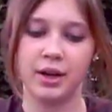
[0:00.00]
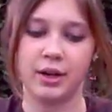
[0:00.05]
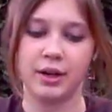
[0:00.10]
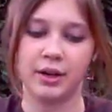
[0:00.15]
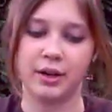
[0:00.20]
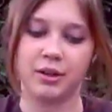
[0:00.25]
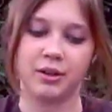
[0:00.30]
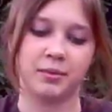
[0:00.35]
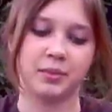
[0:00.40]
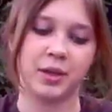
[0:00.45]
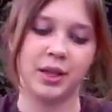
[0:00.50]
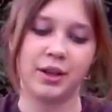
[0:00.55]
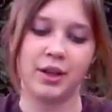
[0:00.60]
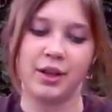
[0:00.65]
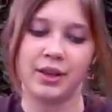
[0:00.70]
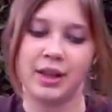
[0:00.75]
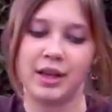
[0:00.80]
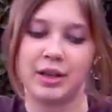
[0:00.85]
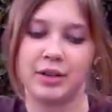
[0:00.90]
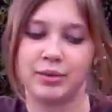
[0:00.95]
I
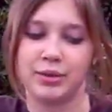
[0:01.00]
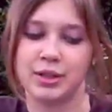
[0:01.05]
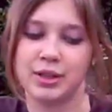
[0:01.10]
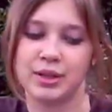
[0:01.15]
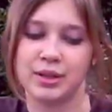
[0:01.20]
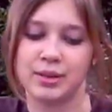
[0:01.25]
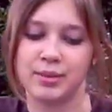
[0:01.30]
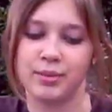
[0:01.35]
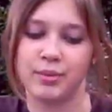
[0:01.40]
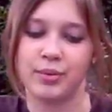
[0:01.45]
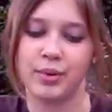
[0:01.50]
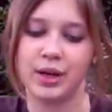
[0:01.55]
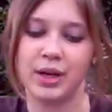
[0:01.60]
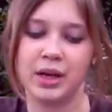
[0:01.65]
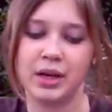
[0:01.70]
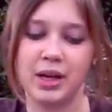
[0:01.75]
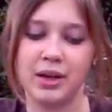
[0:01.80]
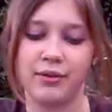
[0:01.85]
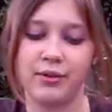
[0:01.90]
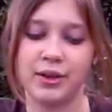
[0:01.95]
thought that was a
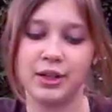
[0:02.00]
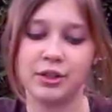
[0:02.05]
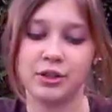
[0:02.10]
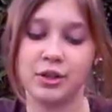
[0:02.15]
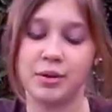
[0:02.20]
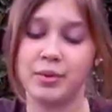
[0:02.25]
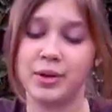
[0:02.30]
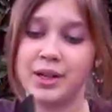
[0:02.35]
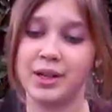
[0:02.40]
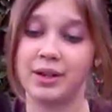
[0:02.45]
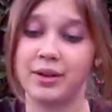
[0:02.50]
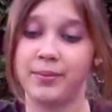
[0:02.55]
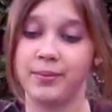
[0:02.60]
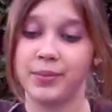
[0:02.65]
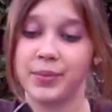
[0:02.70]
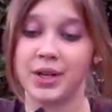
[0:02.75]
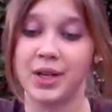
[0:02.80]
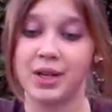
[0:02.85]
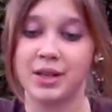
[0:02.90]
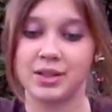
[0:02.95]
pretty neat feature, but
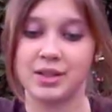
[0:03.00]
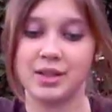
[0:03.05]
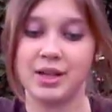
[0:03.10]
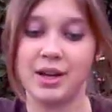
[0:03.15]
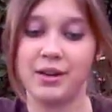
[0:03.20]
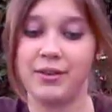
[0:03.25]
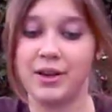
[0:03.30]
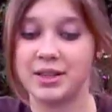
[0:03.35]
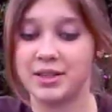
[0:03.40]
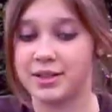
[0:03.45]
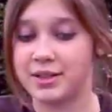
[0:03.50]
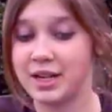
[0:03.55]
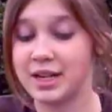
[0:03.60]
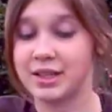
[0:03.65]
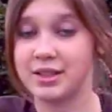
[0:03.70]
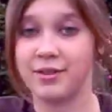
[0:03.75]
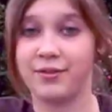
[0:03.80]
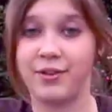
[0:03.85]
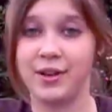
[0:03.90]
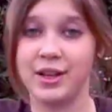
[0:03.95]
this knife has
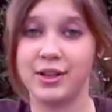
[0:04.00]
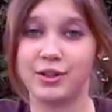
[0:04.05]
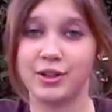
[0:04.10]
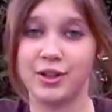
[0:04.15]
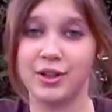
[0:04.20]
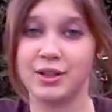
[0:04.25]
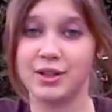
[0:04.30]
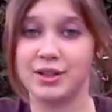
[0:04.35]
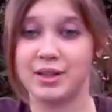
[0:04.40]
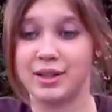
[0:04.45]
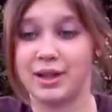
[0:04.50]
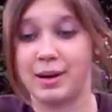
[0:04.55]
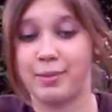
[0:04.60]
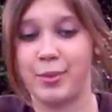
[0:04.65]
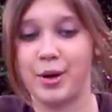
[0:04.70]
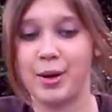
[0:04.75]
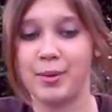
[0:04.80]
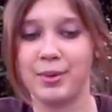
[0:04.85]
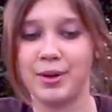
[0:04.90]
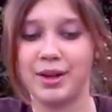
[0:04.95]
tons of features that I
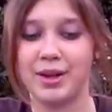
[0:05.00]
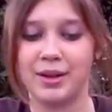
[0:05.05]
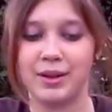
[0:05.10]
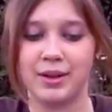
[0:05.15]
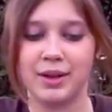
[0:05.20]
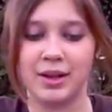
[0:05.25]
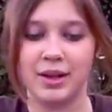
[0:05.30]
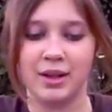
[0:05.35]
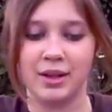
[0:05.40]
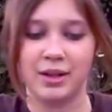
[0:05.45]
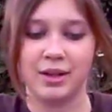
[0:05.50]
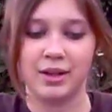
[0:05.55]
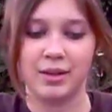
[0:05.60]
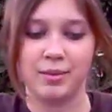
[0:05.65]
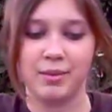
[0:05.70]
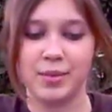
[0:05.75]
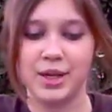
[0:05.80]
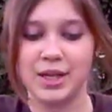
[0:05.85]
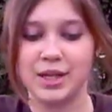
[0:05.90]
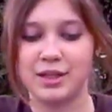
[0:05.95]
probably
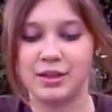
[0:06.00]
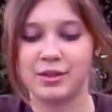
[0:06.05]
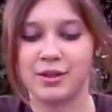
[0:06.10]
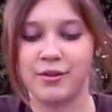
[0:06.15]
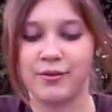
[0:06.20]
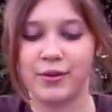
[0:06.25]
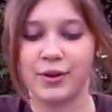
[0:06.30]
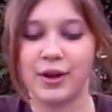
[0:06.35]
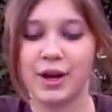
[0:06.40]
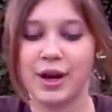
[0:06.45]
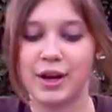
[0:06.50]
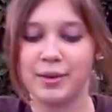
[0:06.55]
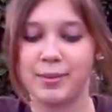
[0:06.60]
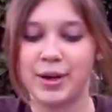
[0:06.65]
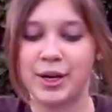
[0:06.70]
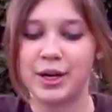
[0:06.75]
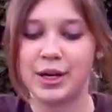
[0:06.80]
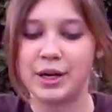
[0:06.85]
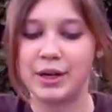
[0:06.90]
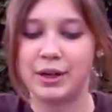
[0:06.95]
missed or forgot
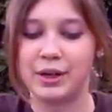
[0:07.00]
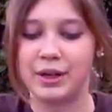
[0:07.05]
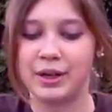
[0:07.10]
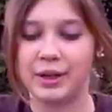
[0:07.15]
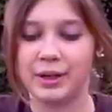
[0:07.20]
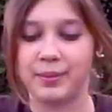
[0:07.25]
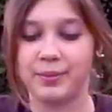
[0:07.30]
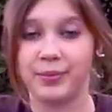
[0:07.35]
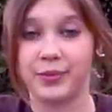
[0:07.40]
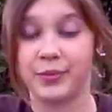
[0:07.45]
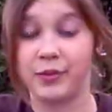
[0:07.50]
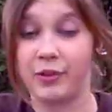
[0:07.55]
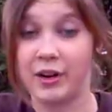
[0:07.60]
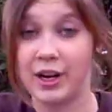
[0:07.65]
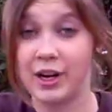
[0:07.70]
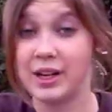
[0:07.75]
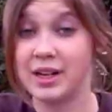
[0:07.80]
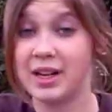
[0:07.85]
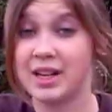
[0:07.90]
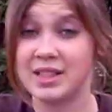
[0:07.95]
about.
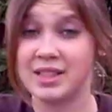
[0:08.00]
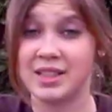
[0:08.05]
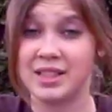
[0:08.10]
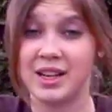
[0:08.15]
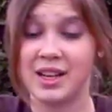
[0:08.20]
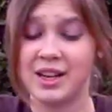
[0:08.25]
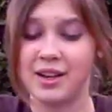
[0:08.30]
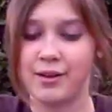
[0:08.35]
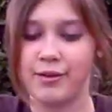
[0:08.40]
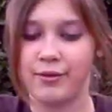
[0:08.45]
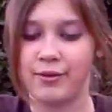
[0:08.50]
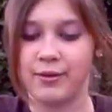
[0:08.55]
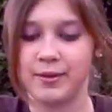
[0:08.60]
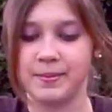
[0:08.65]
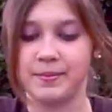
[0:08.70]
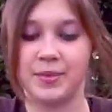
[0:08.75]
Very nice knife.